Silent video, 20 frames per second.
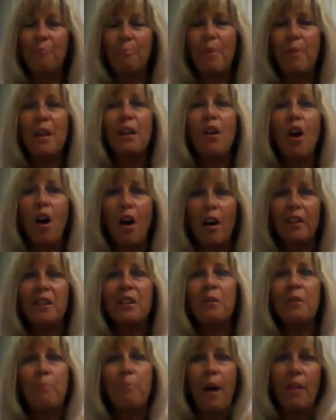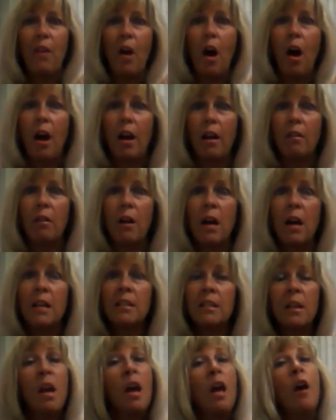being audited by the
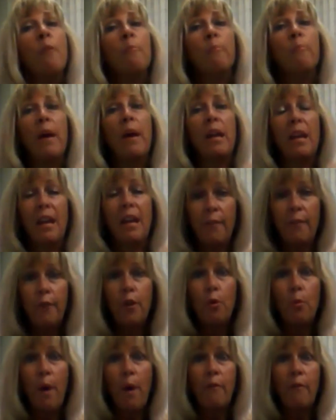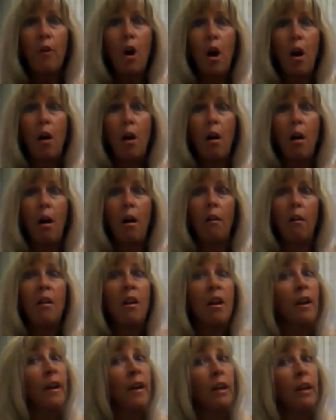IRS, but if you ever are,
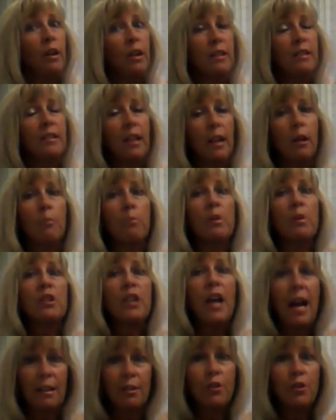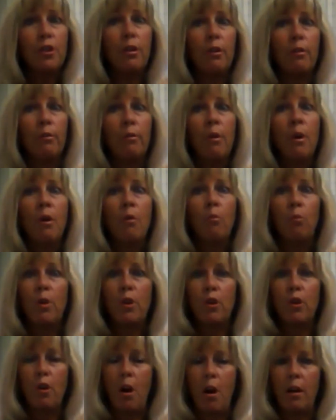it's going to protect you
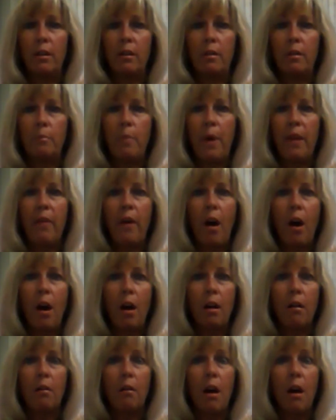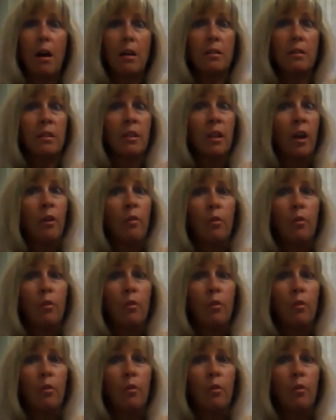when you're audited by the IRS.